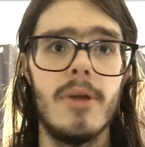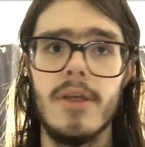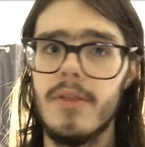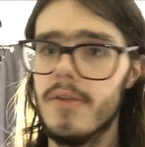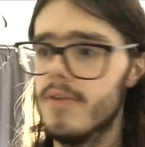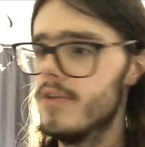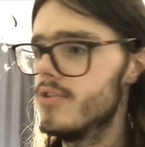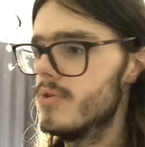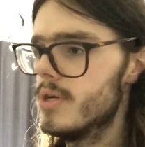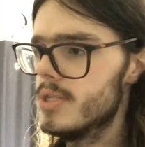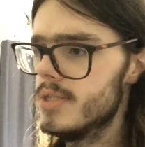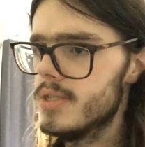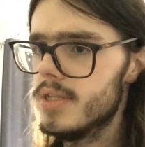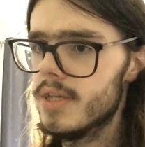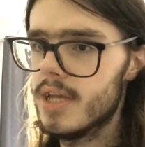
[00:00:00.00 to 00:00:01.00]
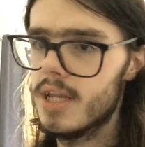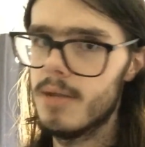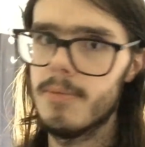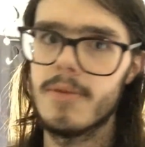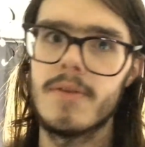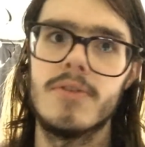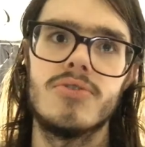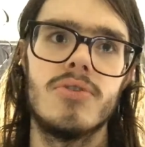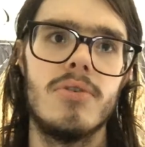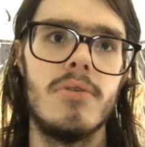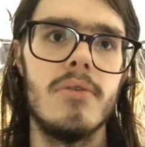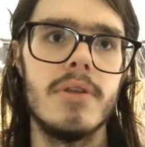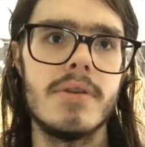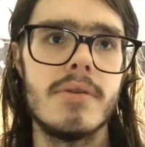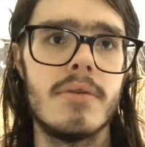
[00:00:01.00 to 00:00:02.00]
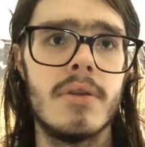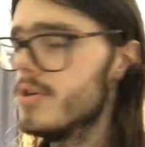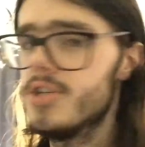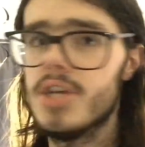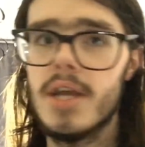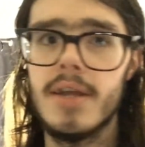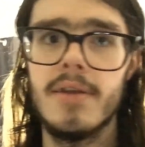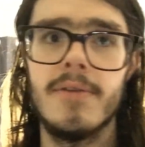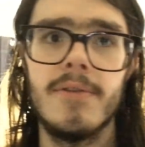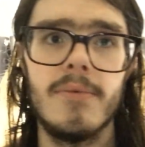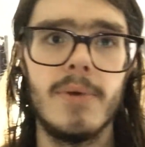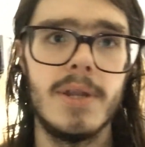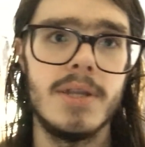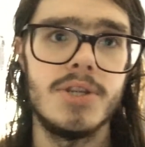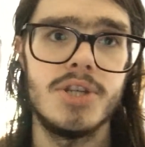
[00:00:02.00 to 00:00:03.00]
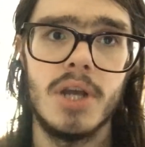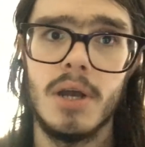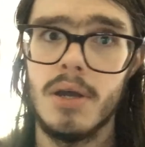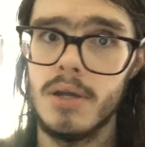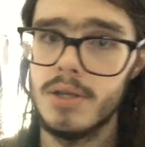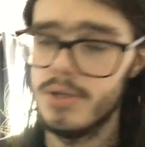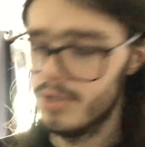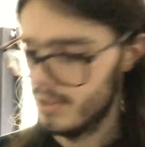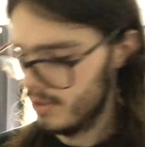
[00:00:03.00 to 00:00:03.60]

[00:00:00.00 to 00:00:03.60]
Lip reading: The situation's in the kidnapper's control, and Shaker's the one in charge.